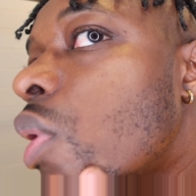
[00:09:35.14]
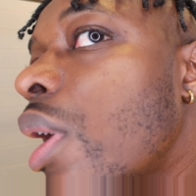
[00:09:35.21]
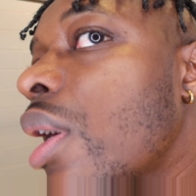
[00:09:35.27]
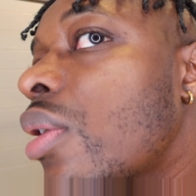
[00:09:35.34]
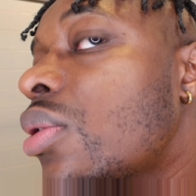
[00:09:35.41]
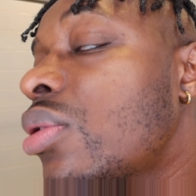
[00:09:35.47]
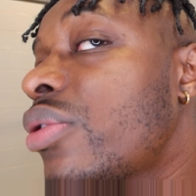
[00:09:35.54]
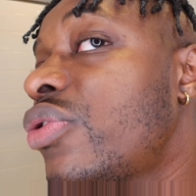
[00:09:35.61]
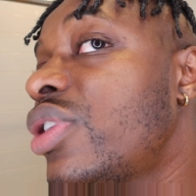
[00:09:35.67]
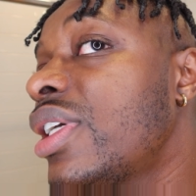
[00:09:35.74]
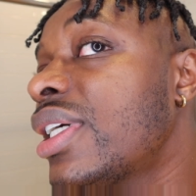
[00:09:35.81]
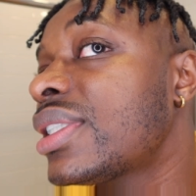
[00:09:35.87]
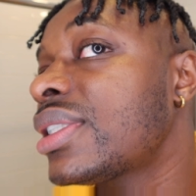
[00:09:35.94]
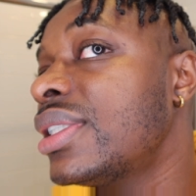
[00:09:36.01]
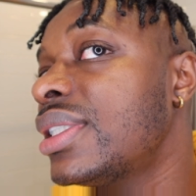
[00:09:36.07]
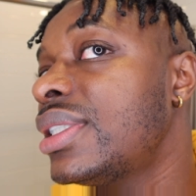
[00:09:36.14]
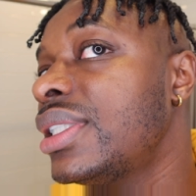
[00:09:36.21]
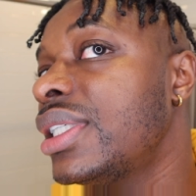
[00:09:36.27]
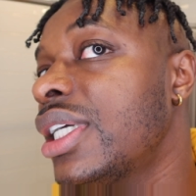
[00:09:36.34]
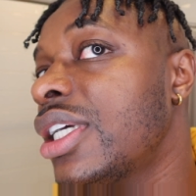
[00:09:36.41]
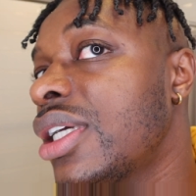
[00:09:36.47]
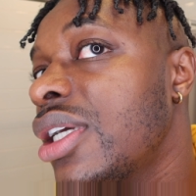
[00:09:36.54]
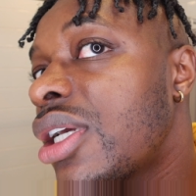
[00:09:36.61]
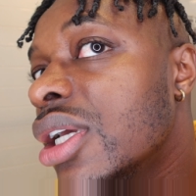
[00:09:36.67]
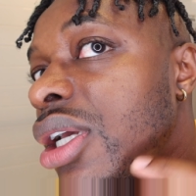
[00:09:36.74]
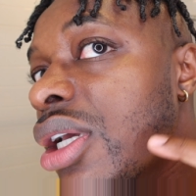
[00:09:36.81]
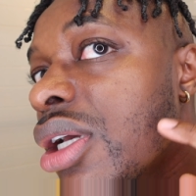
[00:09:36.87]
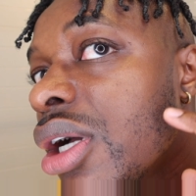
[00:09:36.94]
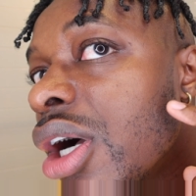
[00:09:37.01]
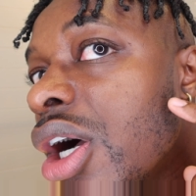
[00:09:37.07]
I don't know if you guys can see it.
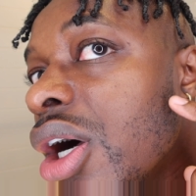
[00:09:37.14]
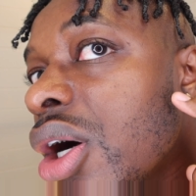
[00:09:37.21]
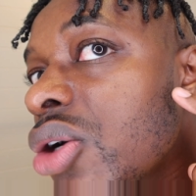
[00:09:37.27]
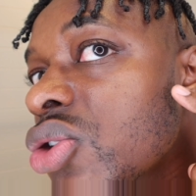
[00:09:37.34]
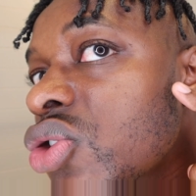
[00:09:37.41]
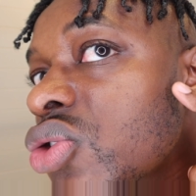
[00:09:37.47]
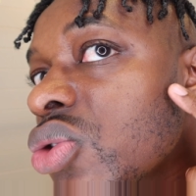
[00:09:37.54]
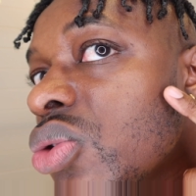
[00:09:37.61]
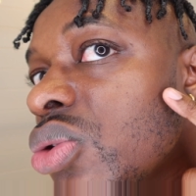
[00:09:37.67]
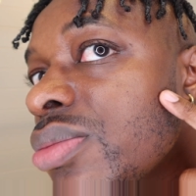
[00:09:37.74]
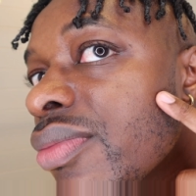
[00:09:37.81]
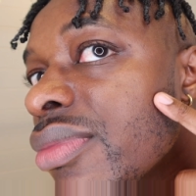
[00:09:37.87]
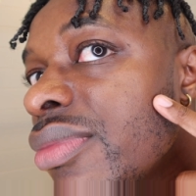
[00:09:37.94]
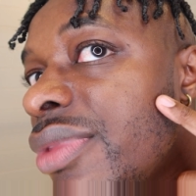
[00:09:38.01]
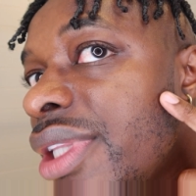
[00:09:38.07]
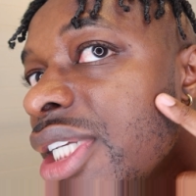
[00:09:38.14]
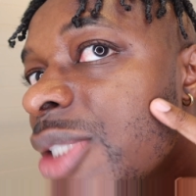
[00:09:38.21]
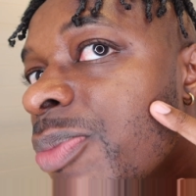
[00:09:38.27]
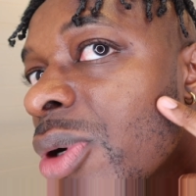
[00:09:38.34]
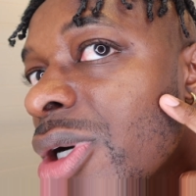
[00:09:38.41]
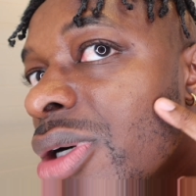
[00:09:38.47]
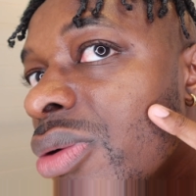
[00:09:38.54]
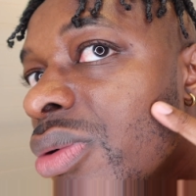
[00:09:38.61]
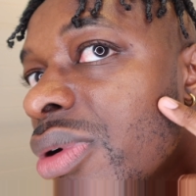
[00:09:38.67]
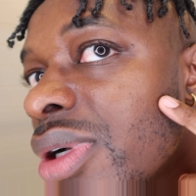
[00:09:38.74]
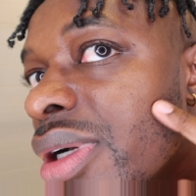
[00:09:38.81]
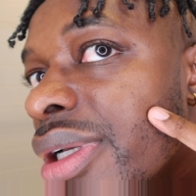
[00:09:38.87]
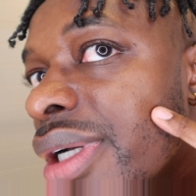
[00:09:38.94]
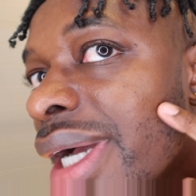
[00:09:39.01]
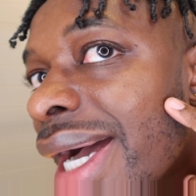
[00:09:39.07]
Also, this part
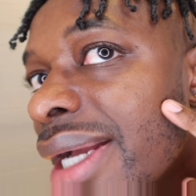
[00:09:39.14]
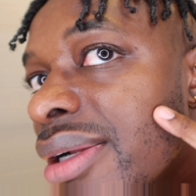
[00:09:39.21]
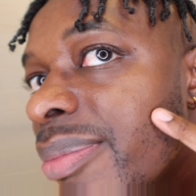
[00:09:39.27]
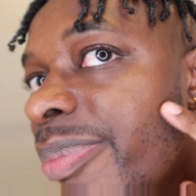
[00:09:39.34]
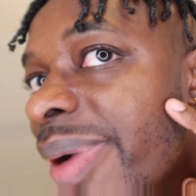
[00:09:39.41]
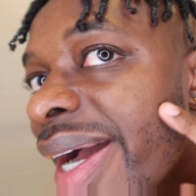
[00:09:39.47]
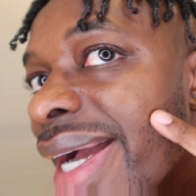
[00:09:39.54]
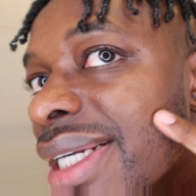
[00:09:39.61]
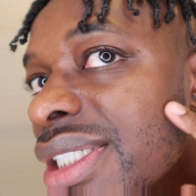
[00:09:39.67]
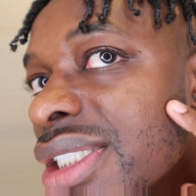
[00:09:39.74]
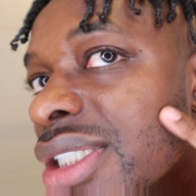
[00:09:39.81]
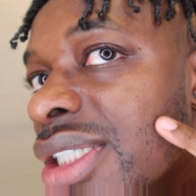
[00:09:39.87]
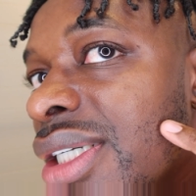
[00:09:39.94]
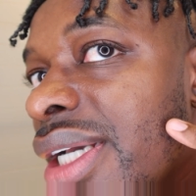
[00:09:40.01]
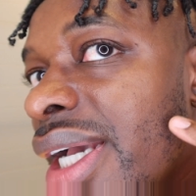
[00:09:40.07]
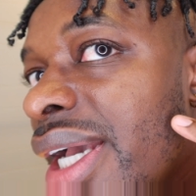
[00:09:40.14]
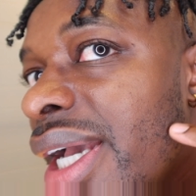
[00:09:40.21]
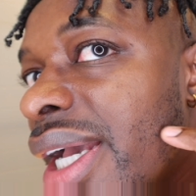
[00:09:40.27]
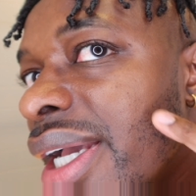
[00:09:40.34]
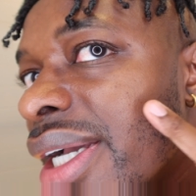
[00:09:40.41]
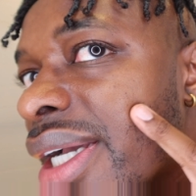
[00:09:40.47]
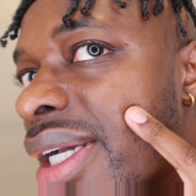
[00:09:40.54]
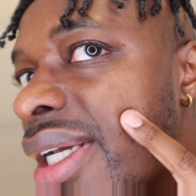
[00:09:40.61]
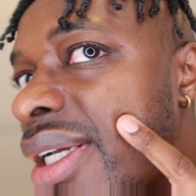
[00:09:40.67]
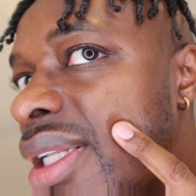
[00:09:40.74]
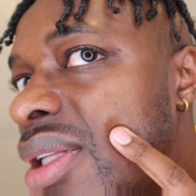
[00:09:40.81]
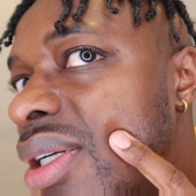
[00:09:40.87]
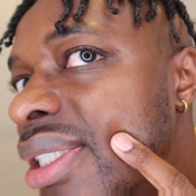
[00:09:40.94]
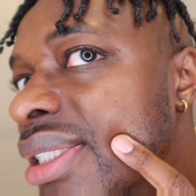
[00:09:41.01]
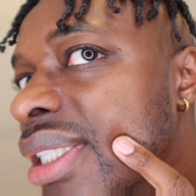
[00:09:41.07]
had a patch and it
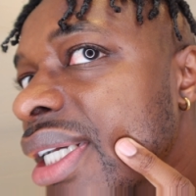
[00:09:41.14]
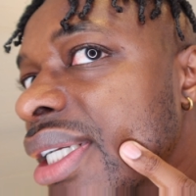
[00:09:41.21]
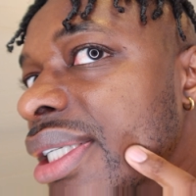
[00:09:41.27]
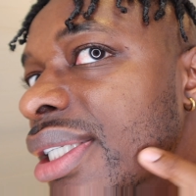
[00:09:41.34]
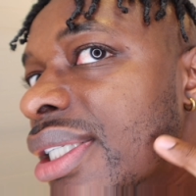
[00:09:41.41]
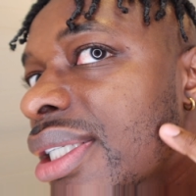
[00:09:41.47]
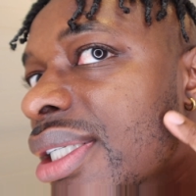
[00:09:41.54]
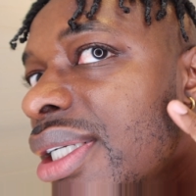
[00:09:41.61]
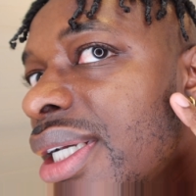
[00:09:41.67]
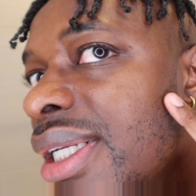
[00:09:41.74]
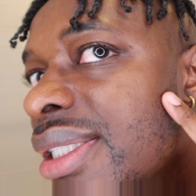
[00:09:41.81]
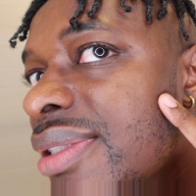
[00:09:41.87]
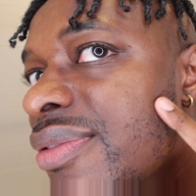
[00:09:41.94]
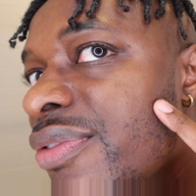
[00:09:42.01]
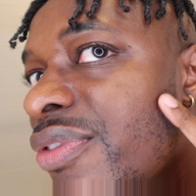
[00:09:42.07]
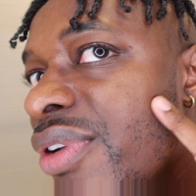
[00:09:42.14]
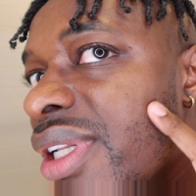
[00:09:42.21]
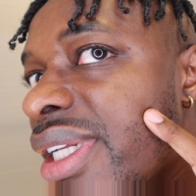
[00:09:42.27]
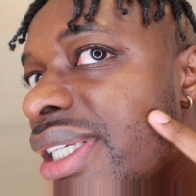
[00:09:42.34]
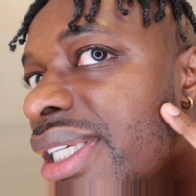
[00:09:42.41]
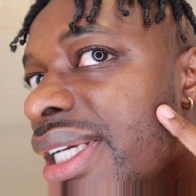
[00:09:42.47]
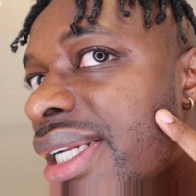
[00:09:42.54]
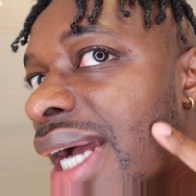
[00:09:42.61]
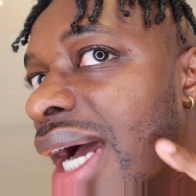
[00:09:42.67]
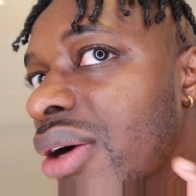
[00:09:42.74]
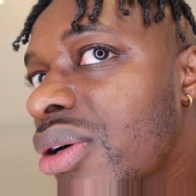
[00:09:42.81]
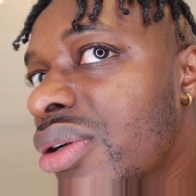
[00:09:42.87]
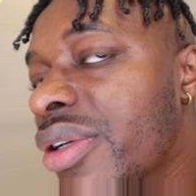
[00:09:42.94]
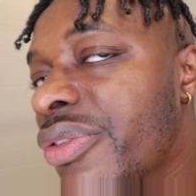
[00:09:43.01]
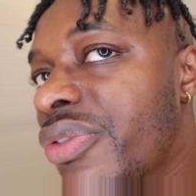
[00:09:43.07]
looks like it's filling in. I
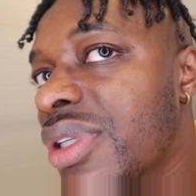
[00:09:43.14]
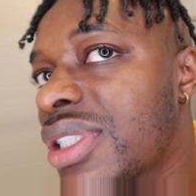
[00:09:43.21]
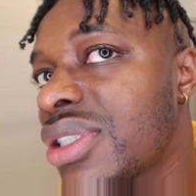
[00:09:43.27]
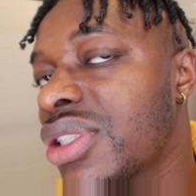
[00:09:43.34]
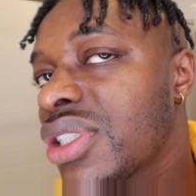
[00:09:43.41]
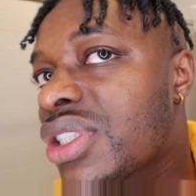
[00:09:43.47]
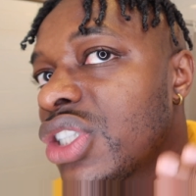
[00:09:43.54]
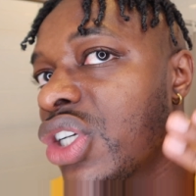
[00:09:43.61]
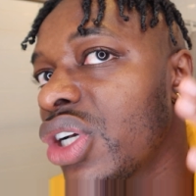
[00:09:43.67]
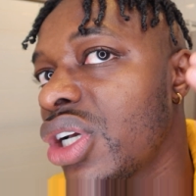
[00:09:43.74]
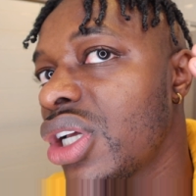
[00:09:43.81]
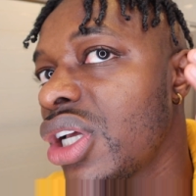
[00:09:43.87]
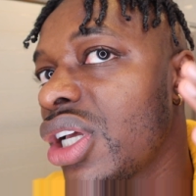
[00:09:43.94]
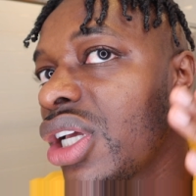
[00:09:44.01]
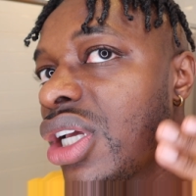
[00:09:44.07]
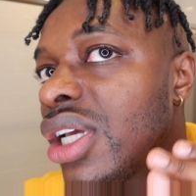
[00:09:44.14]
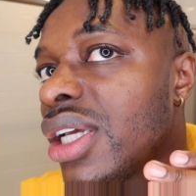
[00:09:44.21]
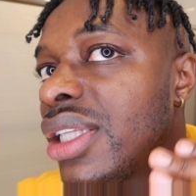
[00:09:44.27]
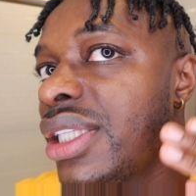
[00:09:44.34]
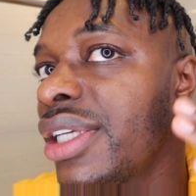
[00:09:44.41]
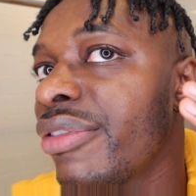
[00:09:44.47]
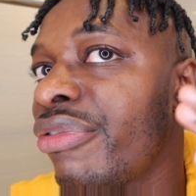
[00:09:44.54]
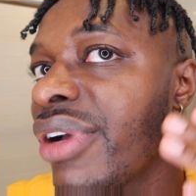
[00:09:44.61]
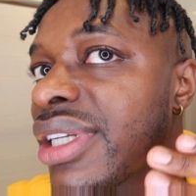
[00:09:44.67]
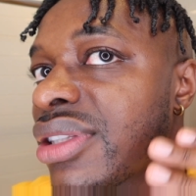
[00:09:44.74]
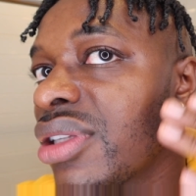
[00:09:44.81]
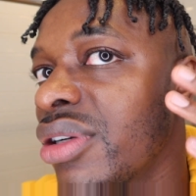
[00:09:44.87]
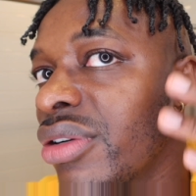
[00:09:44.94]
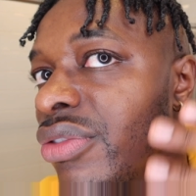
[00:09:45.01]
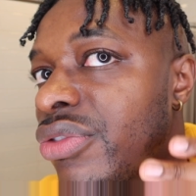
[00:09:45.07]
don't know if it's just the effect
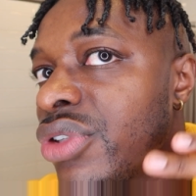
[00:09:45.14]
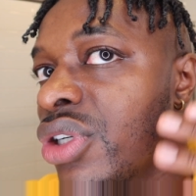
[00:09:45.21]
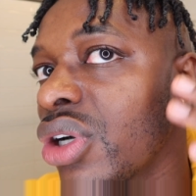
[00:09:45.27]
of